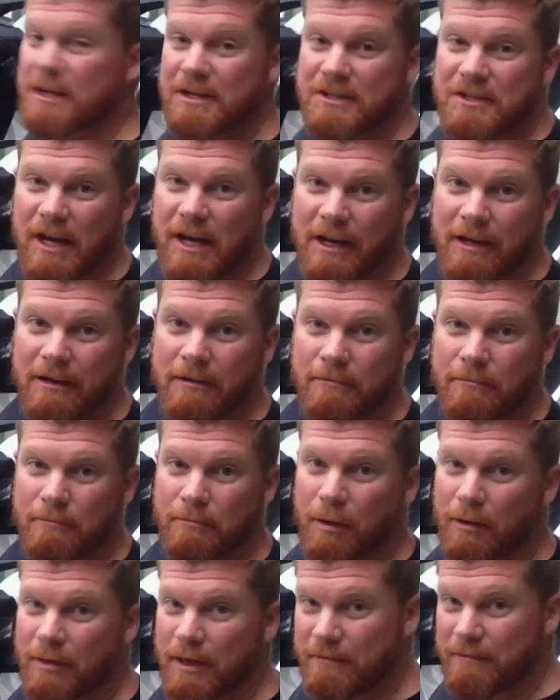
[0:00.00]
excited.
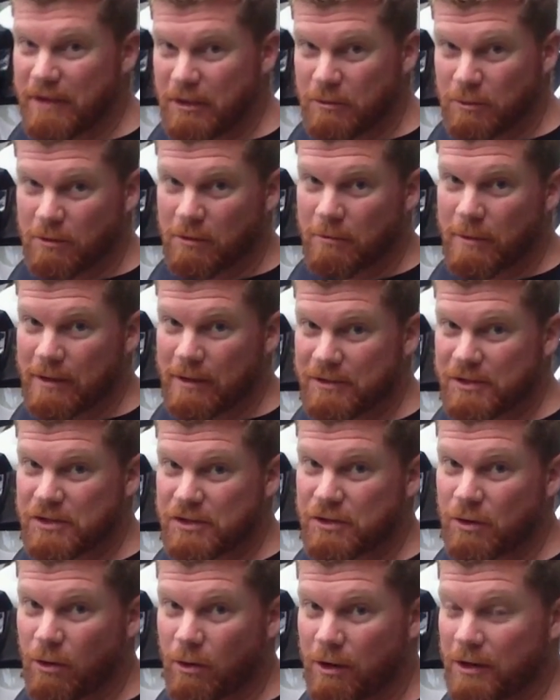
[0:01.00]
Both have equal amounts of
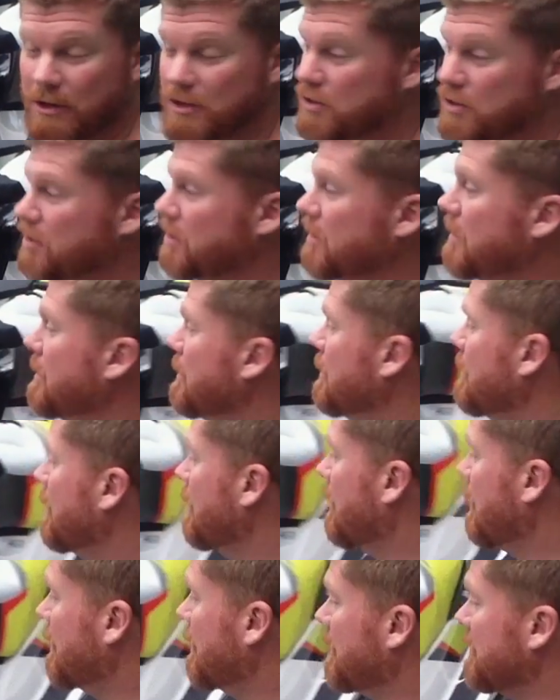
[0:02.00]
storage.
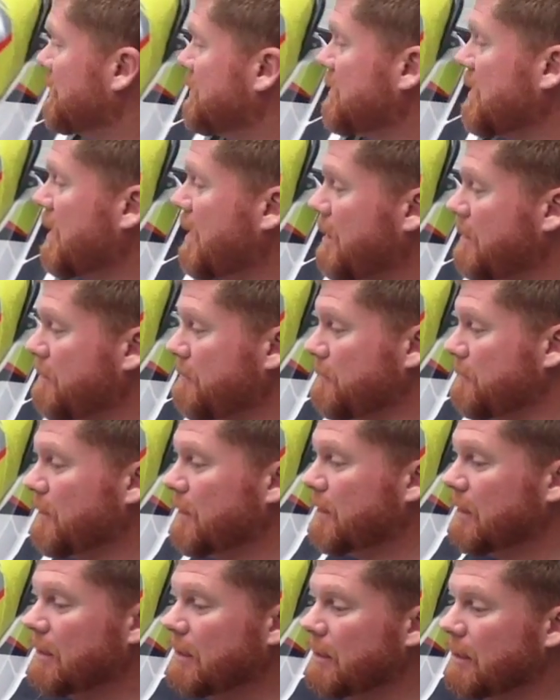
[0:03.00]
Same,
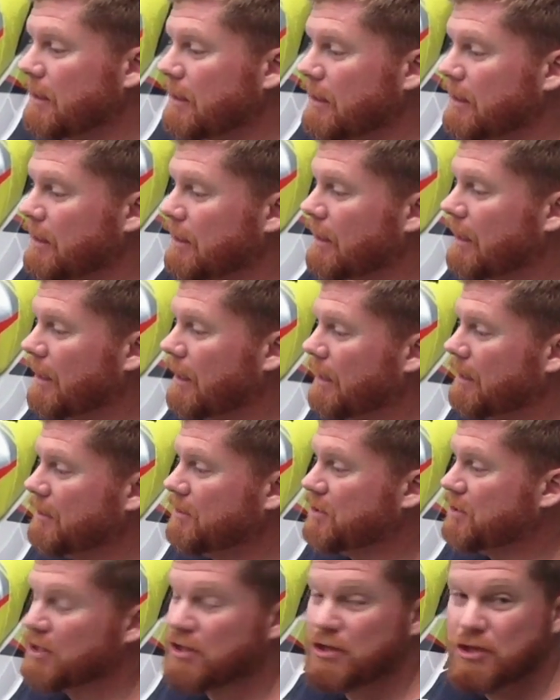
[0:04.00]

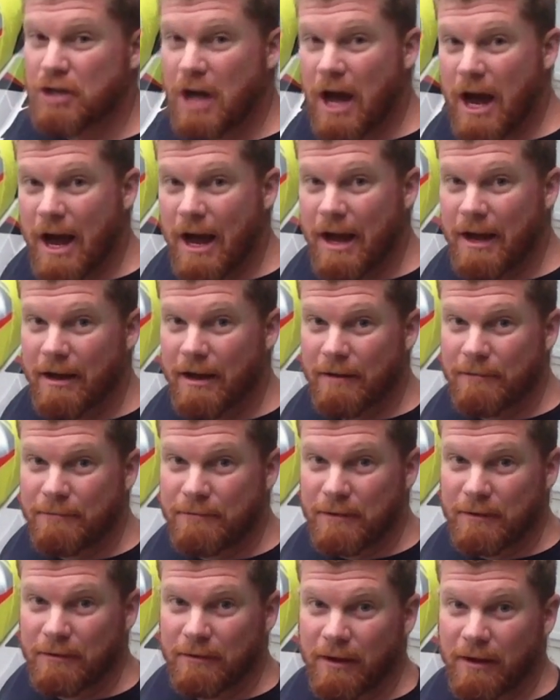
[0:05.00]
just shy of
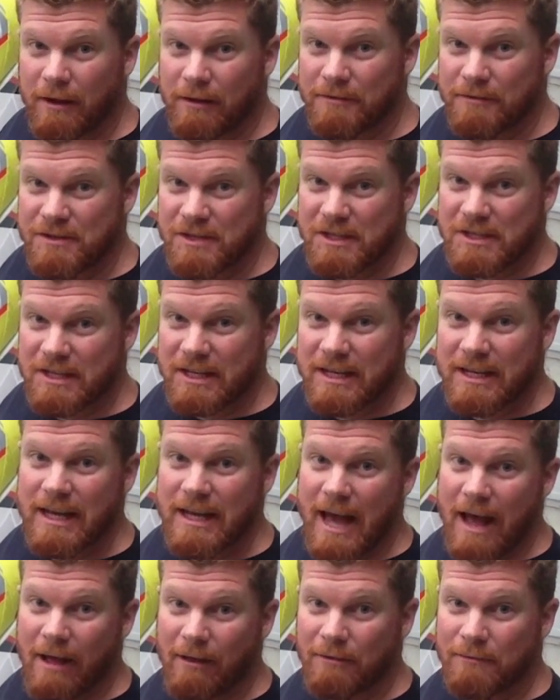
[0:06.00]

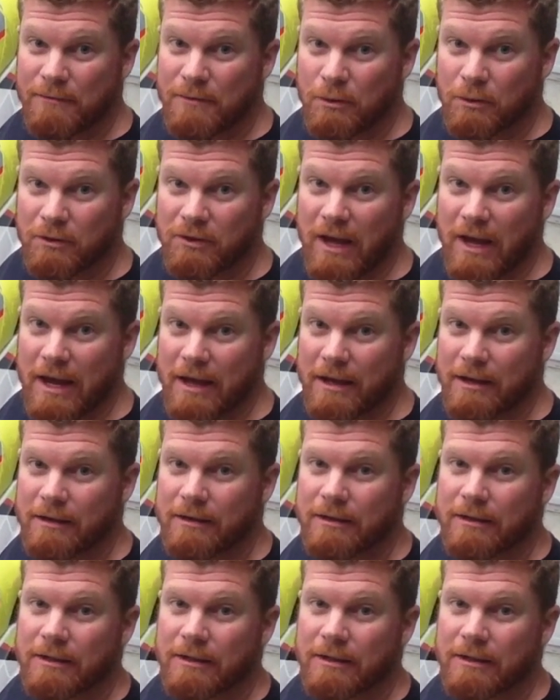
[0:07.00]
16-gallon fuel tank.